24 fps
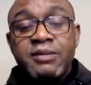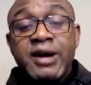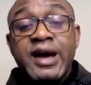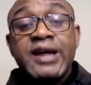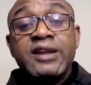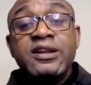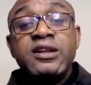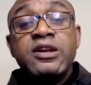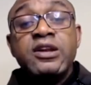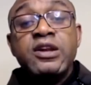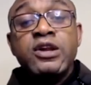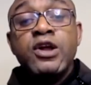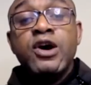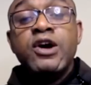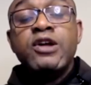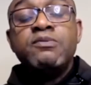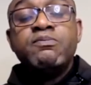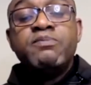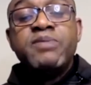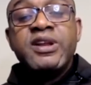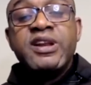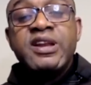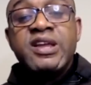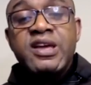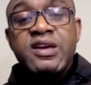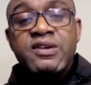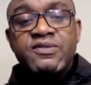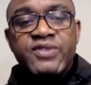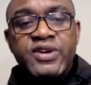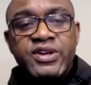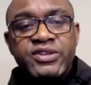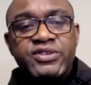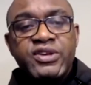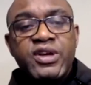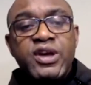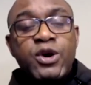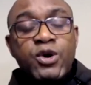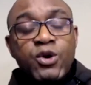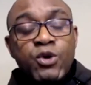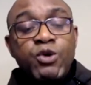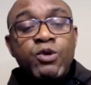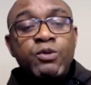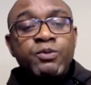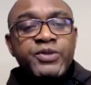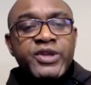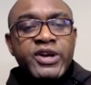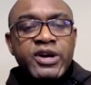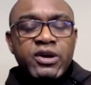and the non believers
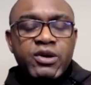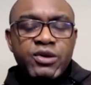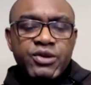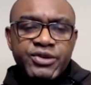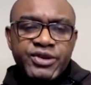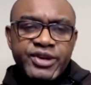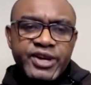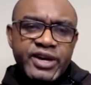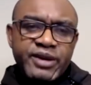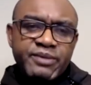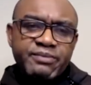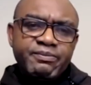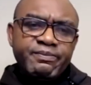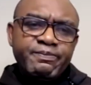whom they condemn.